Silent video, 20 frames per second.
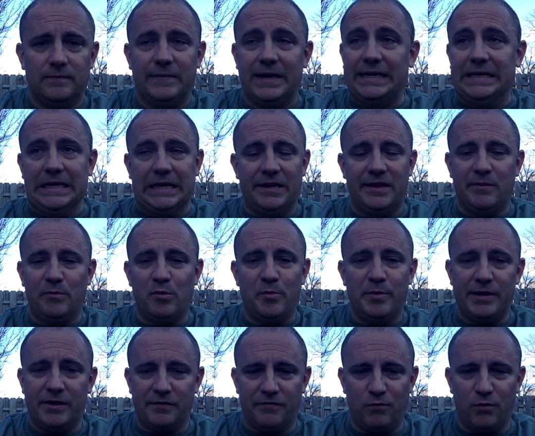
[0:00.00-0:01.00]
and none of them will
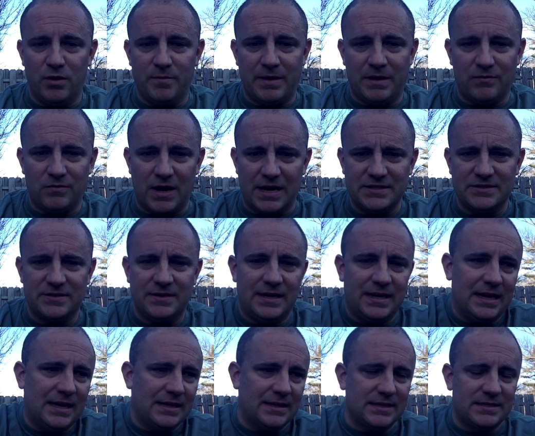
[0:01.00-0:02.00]
be on the 40-man roster,
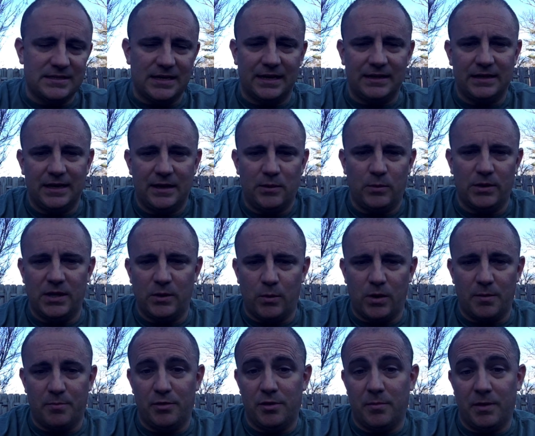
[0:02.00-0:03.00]
and they can decide later whether they
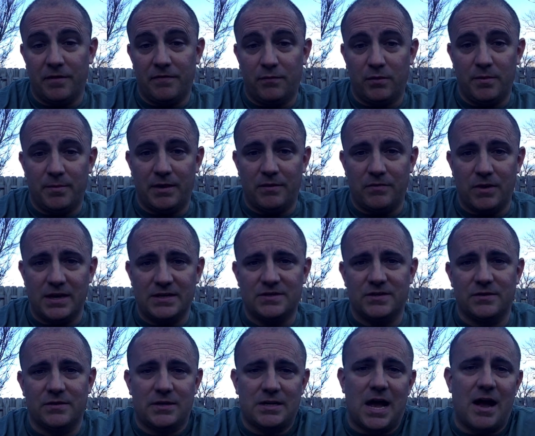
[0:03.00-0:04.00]
want to put them on the 40-man
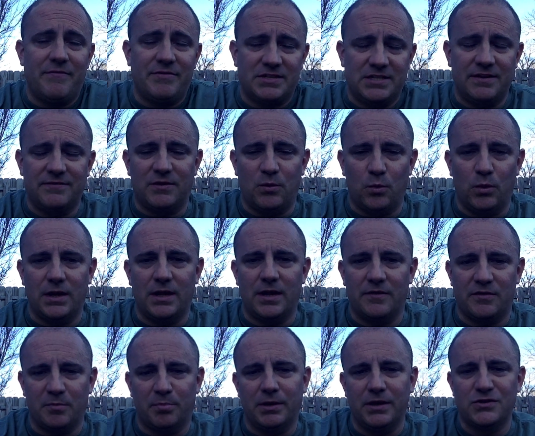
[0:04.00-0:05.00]
roster. Obviously,
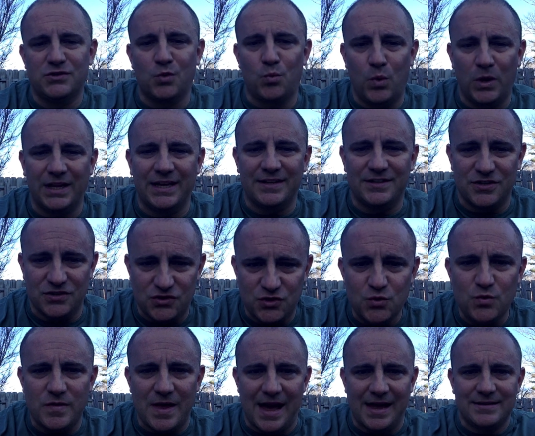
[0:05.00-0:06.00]
if the players are willing to
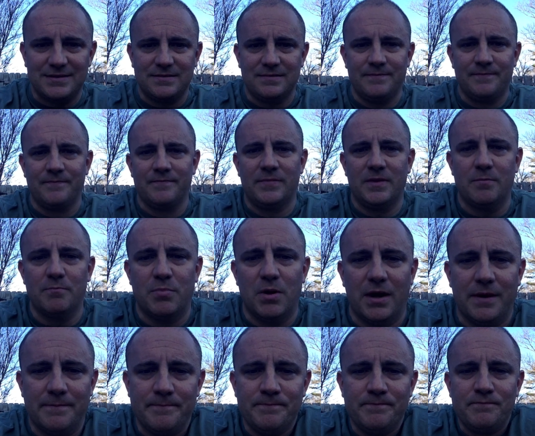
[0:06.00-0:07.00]
do that,
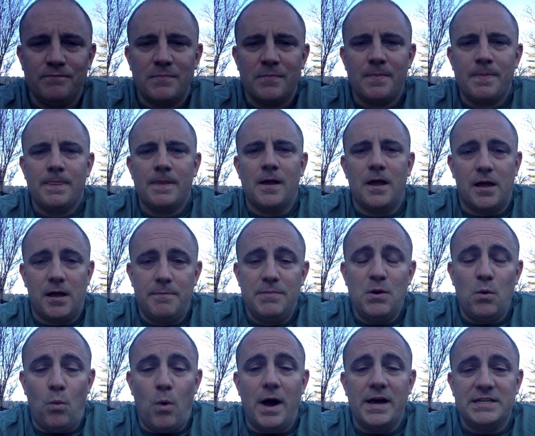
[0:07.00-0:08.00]
but it could
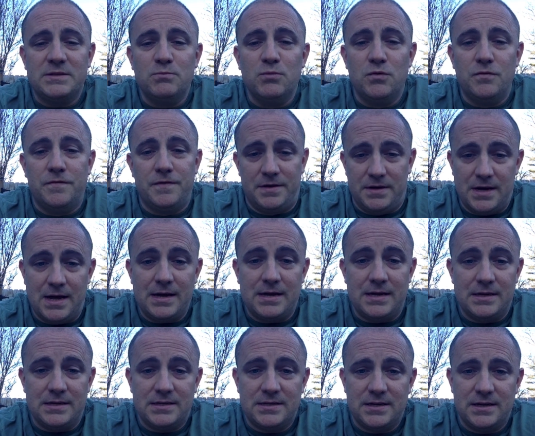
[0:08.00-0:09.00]
be a wise move for the
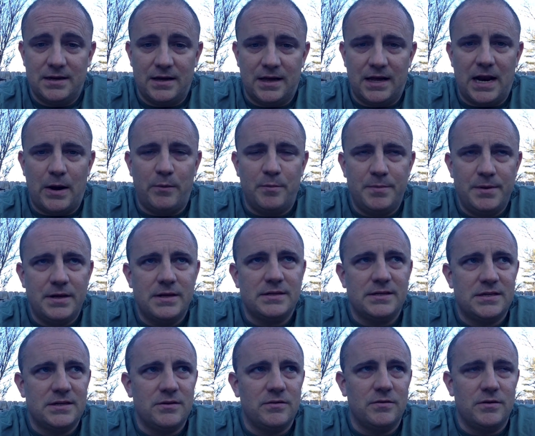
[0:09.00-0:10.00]
Yankees, and I would be
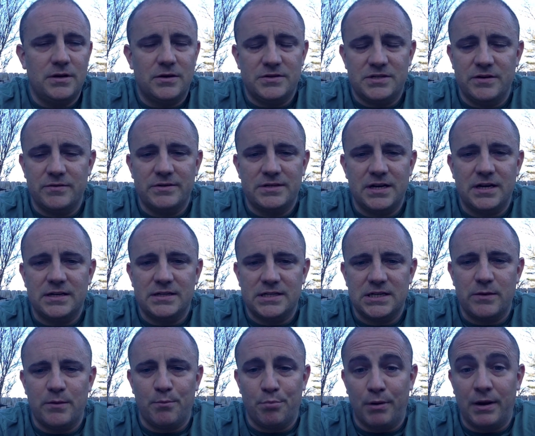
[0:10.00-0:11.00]
seriously
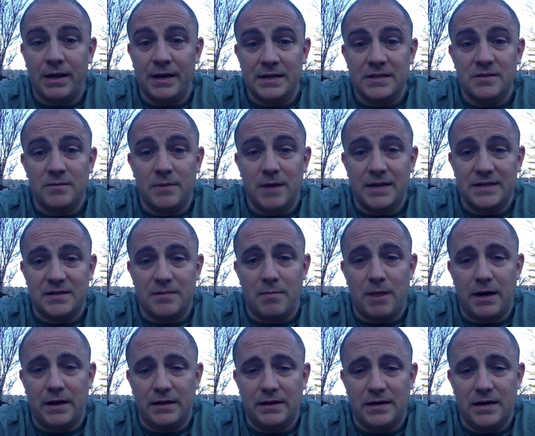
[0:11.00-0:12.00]
considering bringing in some guys on
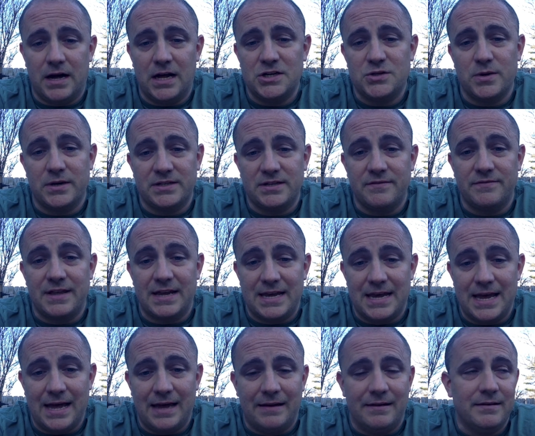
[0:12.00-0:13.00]
minor league contracts if they
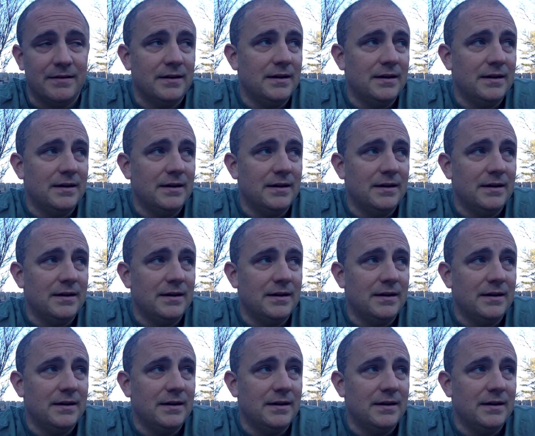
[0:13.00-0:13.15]
can.